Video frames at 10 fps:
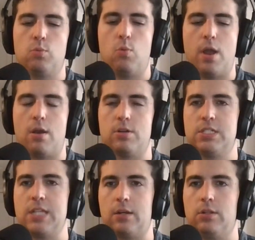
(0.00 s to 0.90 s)
where
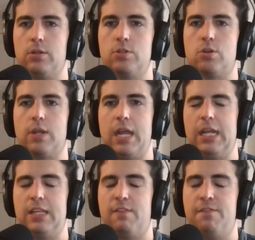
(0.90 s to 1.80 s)
settlers are
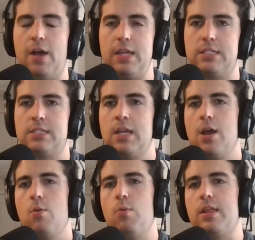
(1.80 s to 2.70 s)
getting into fights
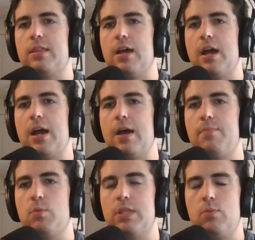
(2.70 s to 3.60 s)
with, uh,
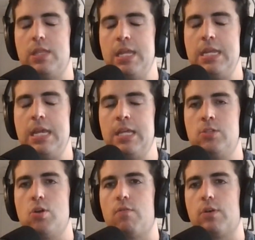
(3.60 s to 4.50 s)
with, with
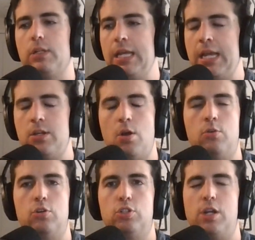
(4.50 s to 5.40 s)
Indians over land
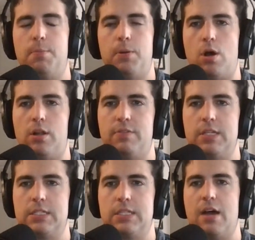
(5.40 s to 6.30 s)
ownership and all of
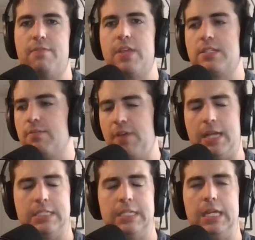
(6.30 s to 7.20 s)
this stuff. That's a mm-hmm.
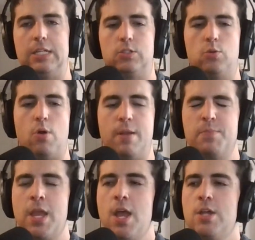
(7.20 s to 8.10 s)
fascinating story.
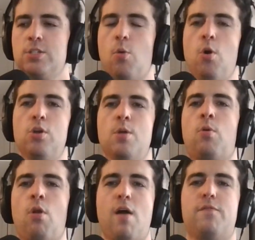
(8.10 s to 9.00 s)
So William
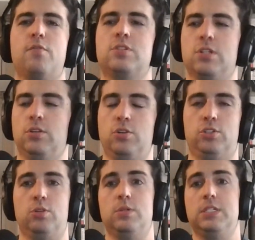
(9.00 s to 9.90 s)
Crawford's
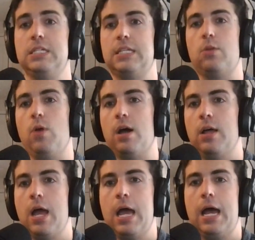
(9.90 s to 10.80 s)
solution was he said,
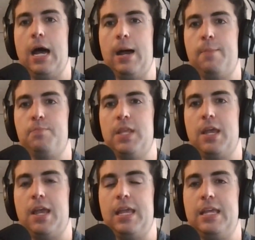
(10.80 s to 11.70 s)
well, um,
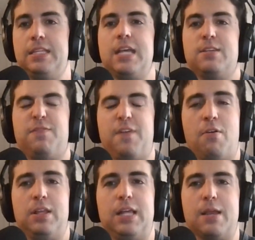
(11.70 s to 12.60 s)
he takes a
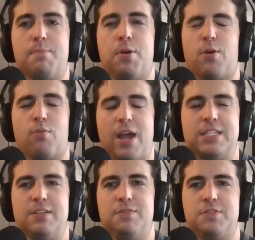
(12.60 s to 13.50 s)
very like
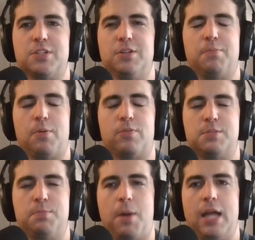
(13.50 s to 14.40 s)
progressive so-
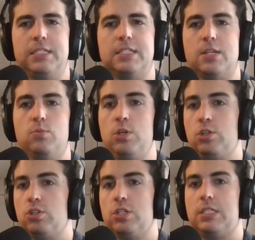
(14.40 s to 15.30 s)
response. He says we
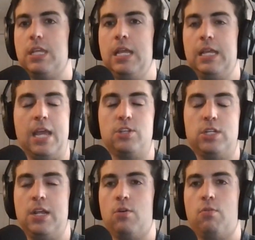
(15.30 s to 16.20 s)
should just engage
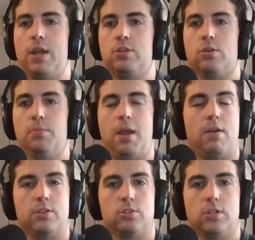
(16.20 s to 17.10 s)
in interracial
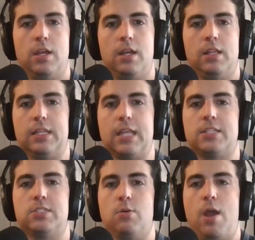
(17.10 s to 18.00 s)
marriage. Like
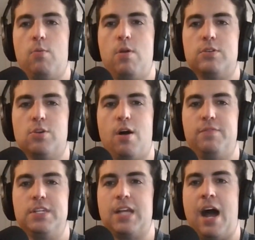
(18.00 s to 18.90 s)
that's the way we resolve
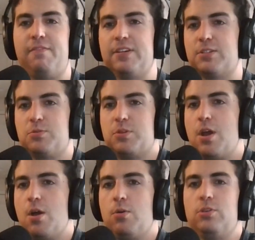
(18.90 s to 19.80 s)
these conflicts.
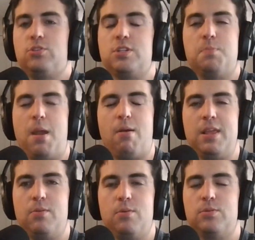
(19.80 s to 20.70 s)
We'll just
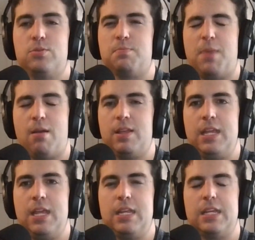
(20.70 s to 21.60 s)
marry. We'll just marry
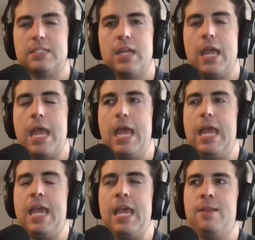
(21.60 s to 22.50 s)
the Indians.
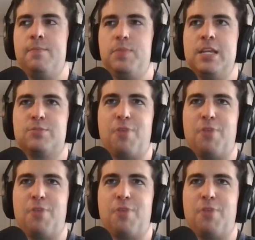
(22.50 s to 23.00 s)
And his